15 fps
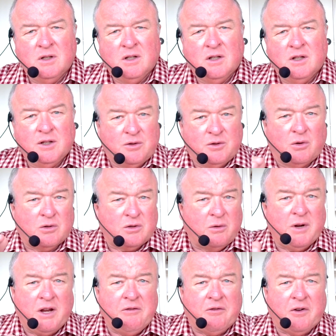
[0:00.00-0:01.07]
Talk to
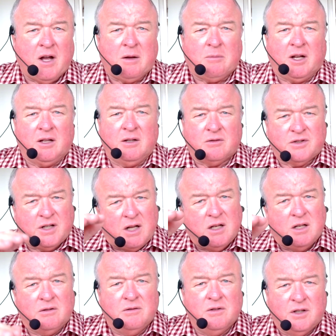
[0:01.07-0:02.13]
any farmer, he'll tell you
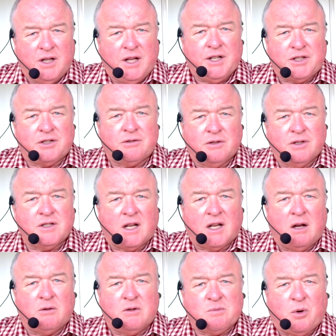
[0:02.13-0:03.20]
your hitch as low
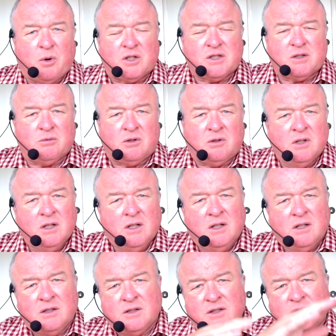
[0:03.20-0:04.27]
as possible
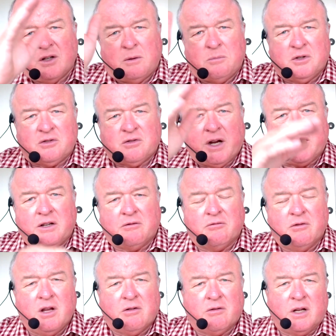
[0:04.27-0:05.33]
to stop the tractor
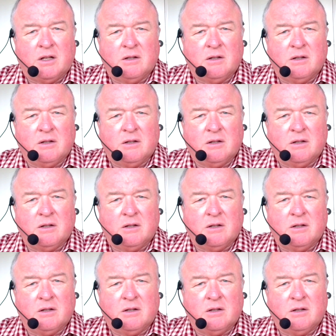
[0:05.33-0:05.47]
rearing.